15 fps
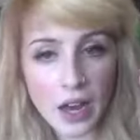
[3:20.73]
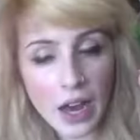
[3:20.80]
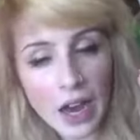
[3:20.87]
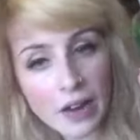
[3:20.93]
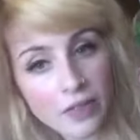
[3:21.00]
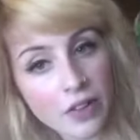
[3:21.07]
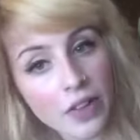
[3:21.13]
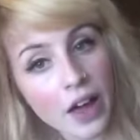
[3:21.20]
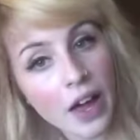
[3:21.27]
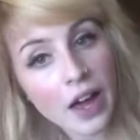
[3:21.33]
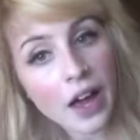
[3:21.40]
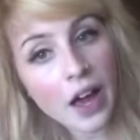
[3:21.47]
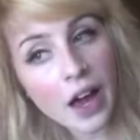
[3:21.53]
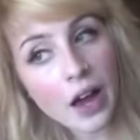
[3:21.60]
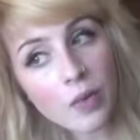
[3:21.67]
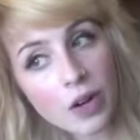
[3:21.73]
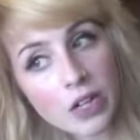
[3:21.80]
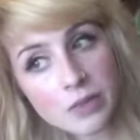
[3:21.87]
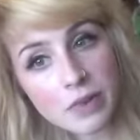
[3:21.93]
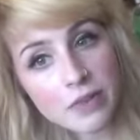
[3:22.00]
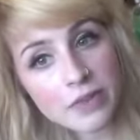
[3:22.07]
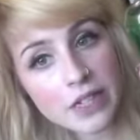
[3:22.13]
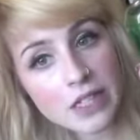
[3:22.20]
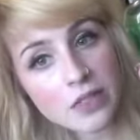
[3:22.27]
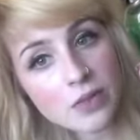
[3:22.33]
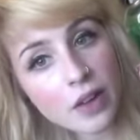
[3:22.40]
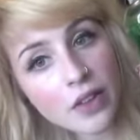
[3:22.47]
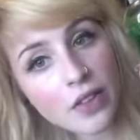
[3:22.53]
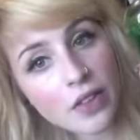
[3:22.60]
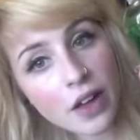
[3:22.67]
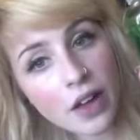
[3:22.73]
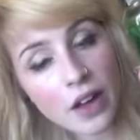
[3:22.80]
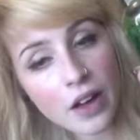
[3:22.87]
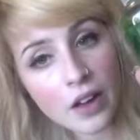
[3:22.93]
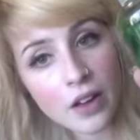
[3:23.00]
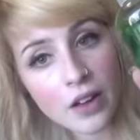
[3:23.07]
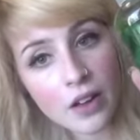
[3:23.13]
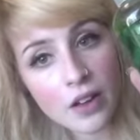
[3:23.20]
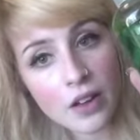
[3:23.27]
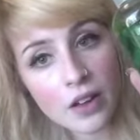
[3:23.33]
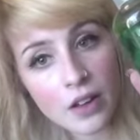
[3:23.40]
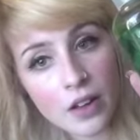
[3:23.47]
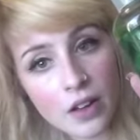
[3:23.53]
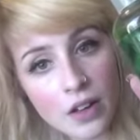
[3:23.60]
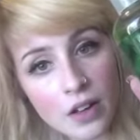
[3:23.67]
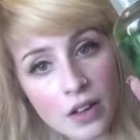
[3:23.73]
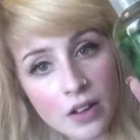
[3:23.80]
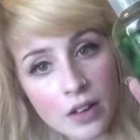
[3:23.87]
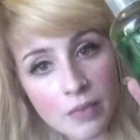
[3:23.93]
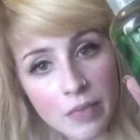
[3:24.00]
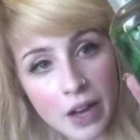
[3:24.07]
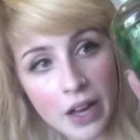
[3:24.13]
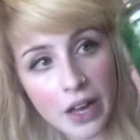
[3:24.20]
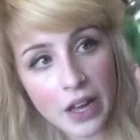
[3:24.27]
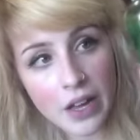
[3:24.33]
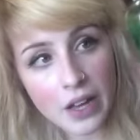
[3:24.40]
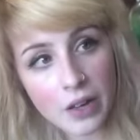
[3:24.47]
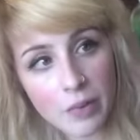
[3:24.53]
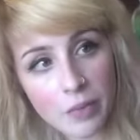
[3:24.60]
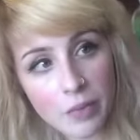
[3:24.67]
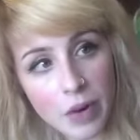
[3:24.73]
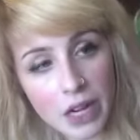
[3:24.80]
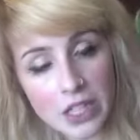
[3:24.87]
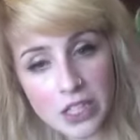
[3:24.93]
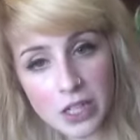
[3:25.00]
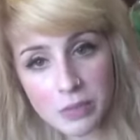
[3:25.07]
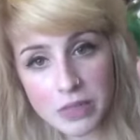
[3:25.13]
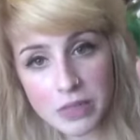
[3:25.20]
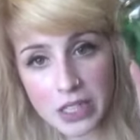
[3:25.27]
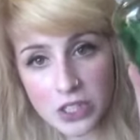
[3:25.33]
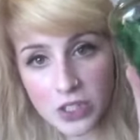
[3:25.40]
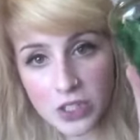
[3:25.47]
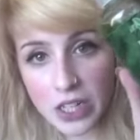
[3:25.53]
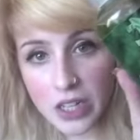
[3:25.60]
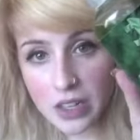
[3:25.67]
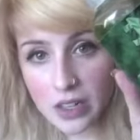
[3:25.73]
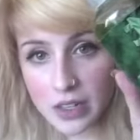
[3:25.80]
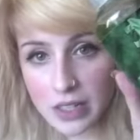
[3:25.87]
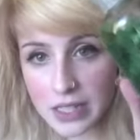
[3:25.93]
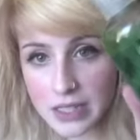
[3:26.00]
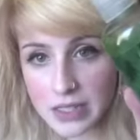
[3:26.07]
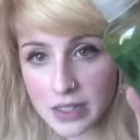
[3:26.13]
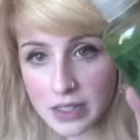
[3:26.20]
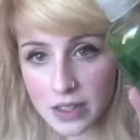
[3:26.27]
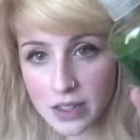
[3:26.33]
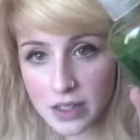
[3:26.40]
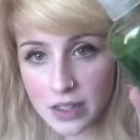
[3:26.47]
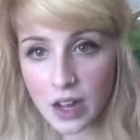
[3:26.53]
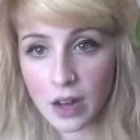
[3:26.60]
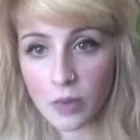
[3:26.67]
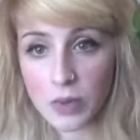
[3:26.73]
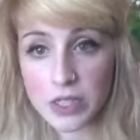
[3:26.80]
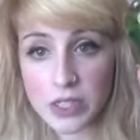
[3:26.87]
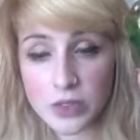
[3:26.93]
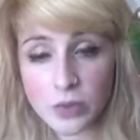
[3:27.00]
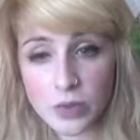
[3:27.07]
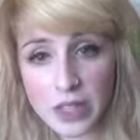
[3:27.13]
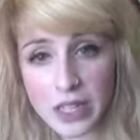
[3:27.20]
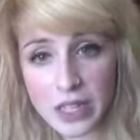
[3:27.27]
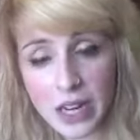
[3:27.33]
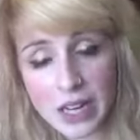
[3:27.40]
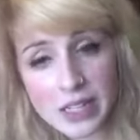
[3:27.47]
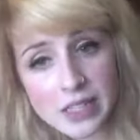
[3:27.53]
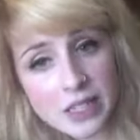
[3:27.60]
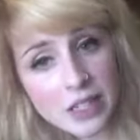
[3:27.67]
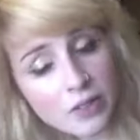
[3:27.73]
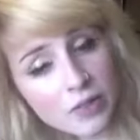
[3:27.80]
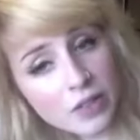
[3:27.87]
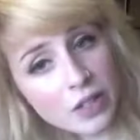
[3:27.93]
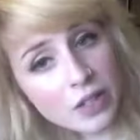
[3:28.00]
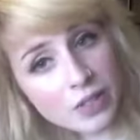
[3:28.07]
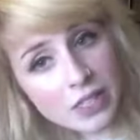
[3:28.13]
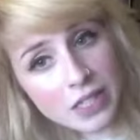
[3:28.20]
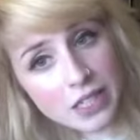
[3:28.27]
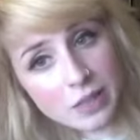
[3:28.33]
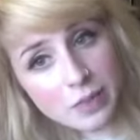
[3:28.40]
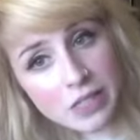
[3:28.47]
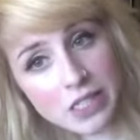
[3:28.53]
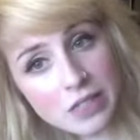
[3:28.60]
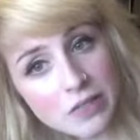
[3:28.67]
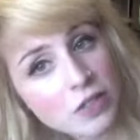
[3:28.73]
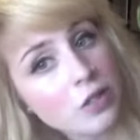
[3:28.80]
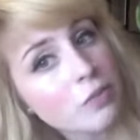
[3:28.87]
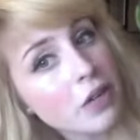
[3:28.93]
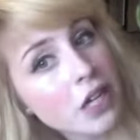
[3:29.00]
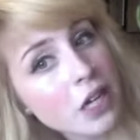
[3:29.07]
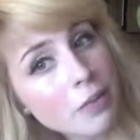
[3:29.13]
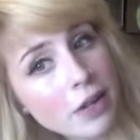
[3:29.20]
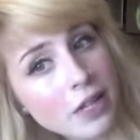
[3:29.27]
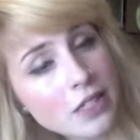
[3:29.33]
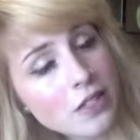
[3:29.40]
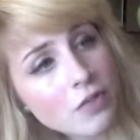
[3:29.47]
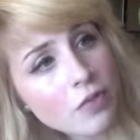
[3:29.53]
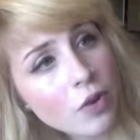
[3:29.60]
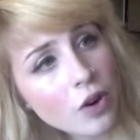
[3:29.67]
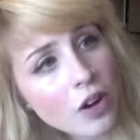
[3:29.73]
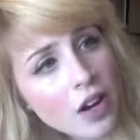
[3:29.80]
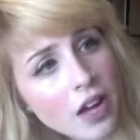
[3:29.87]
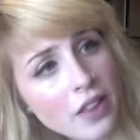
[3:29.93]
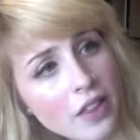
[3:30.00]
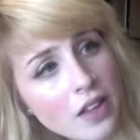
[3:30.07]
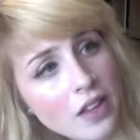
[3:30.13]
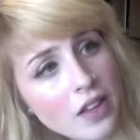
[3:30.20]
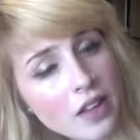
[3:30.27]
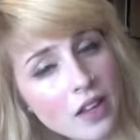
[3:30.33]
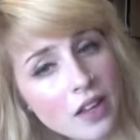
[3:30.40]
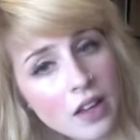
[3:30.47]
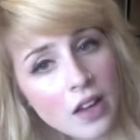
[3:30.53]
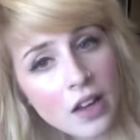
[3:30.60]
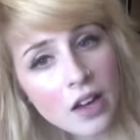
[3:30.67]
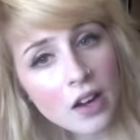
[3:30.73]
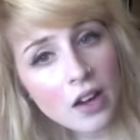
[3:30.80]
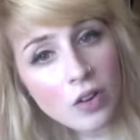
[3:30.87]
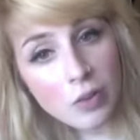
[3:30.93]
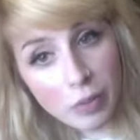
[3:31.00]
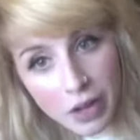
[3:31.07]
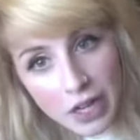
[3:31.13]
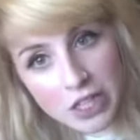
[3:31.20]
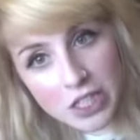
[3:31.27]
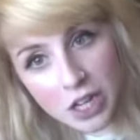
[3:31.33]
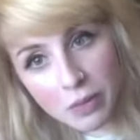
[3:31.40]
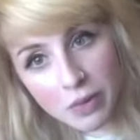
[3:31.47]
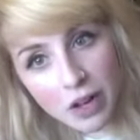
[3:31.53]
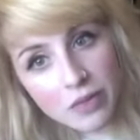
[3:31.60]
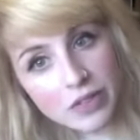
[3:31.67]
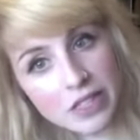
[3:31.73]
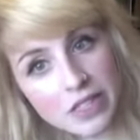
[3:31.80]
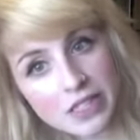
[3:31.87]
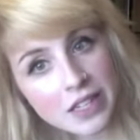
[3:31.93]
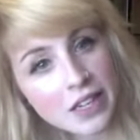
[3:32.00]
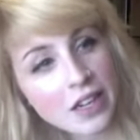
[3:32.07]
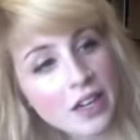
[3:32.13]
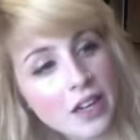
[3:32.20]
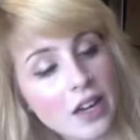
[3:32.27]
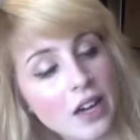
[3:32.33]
After that, I wash my face with my Body Shop Tea Tree cleanser, which is really nice, and it really wasn't expensive. You can pick it up at Sephora, I think, or the Body Shop, obviously.